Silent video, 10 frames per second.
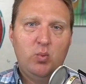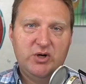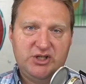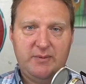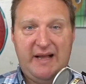
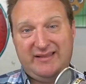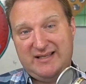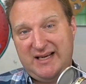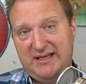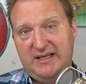which is about
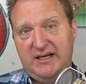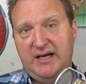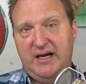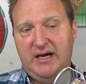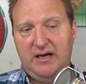this
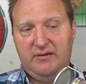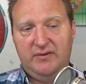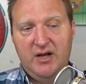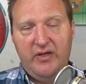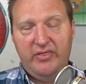idea
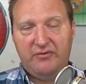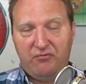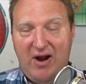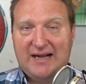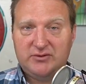of the
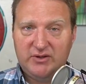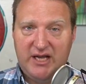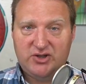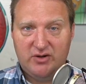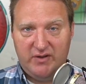fractal
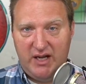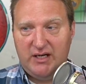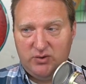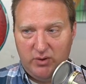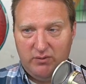nature of
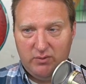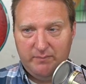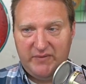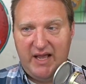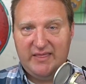the 80-20 rule.